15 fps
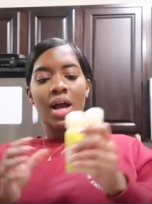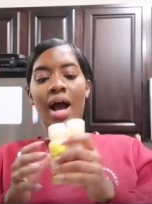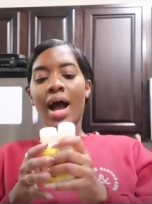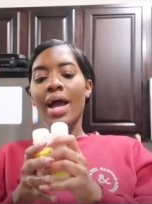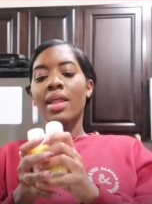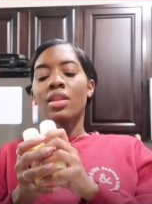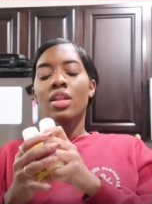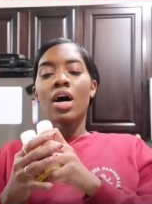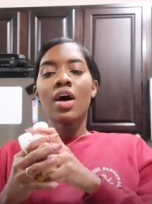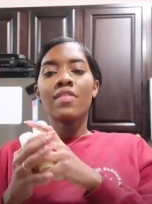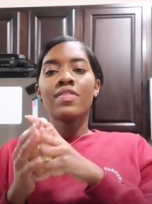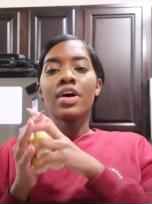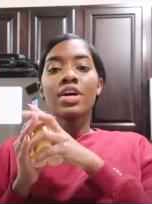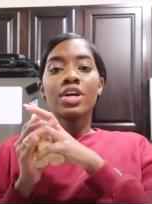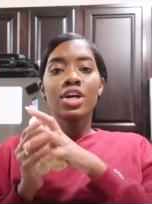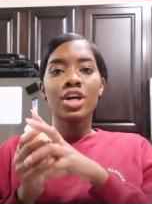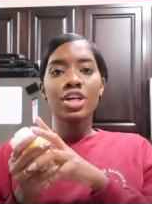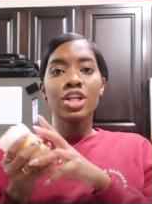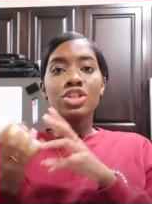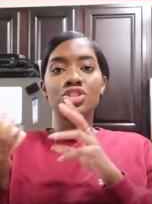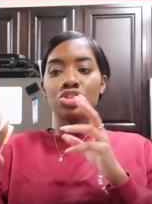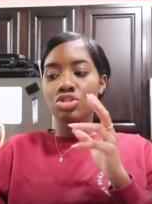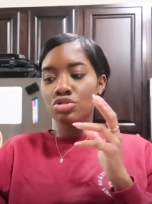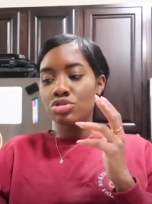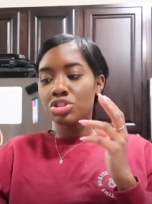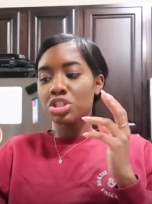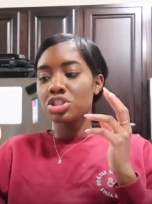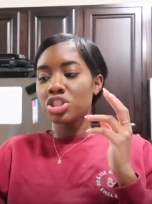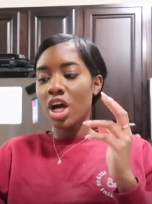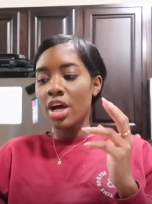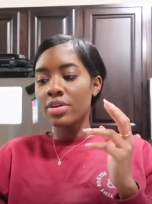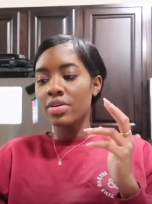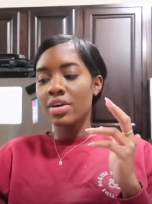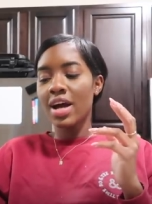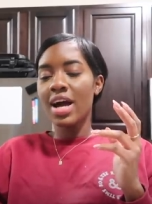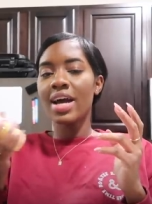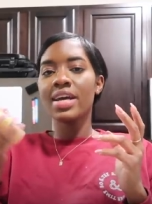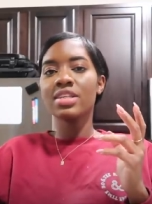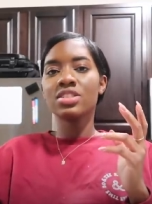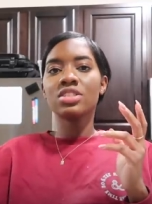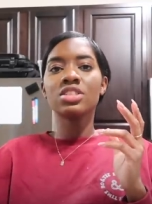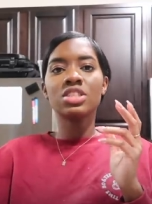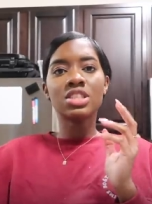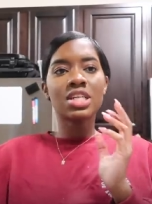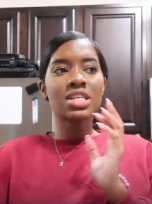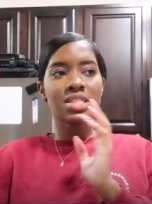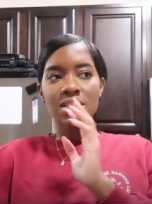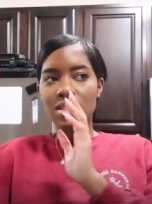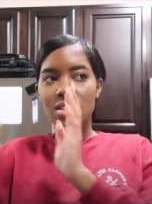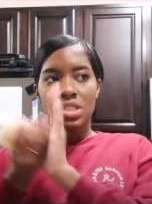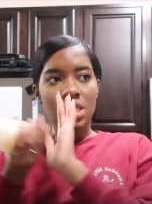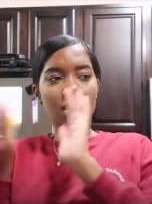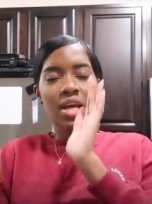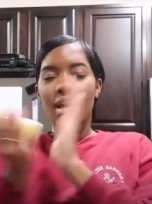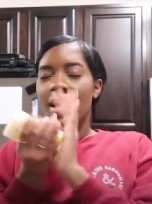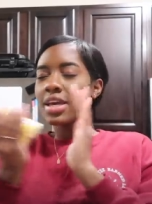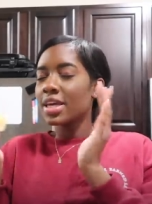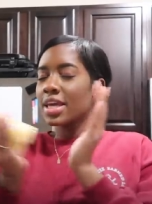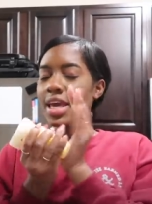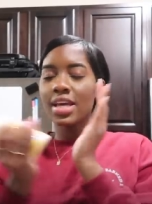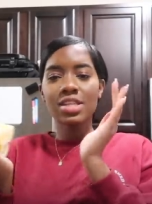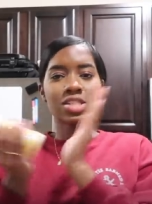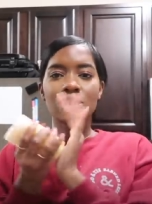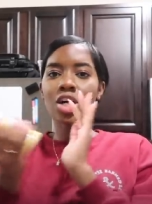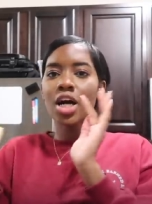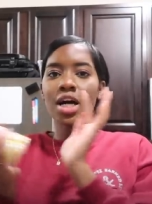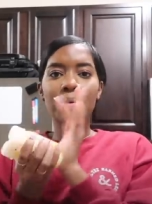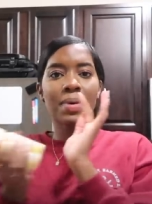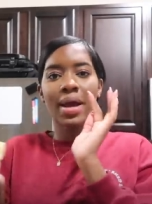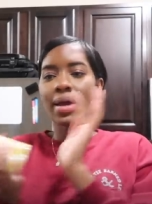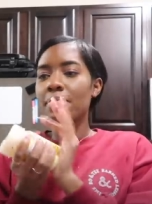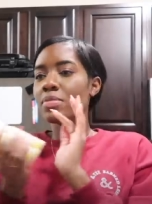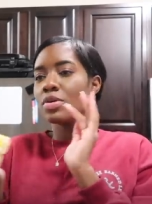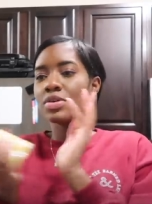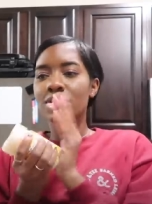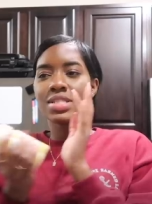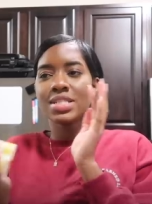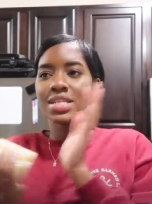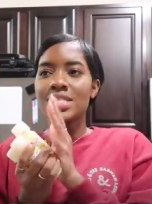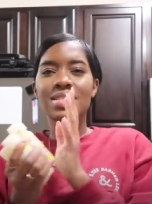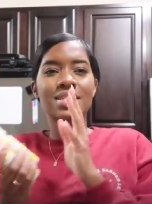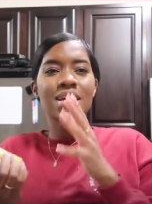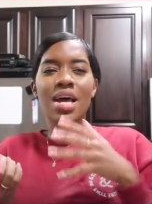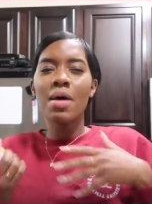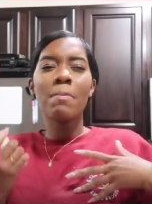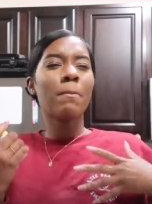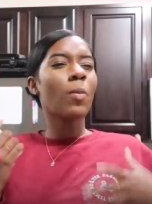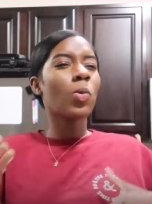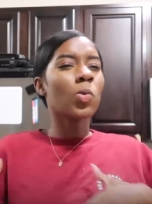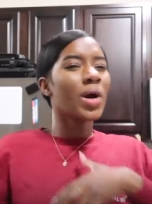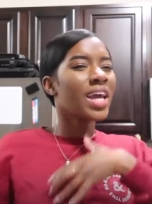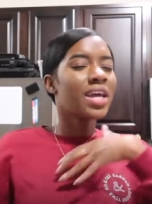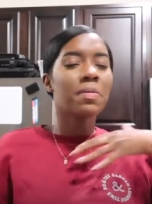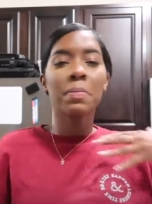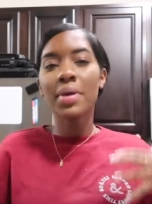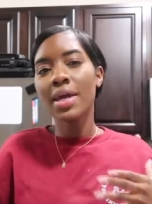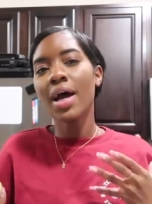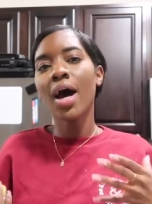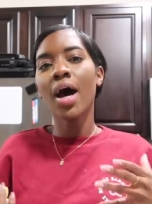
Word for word: I love a good juice shot, you guys, to just kickstart my immune system, wake me